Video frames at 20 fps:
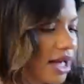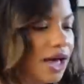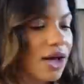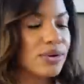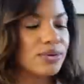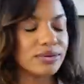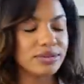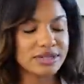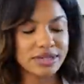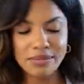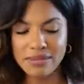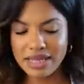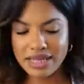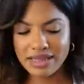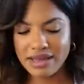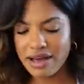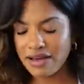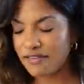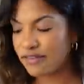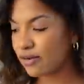Oh, something
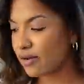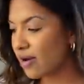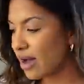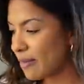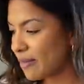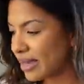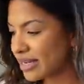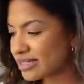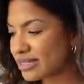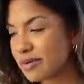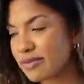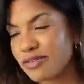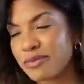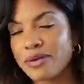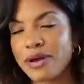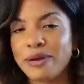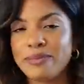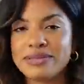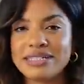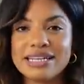that I forgot I picked up from
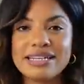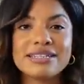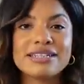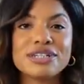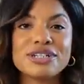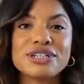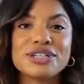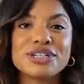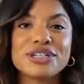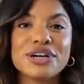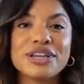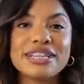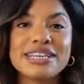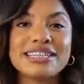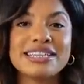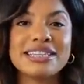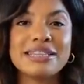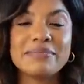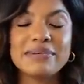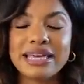HomeSense. I should have shown
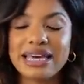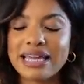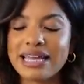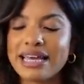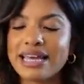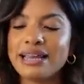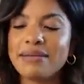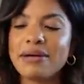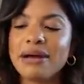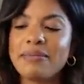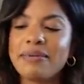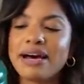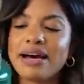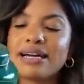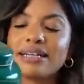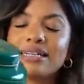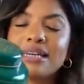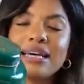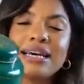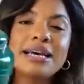this in the beginning, my
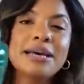bad.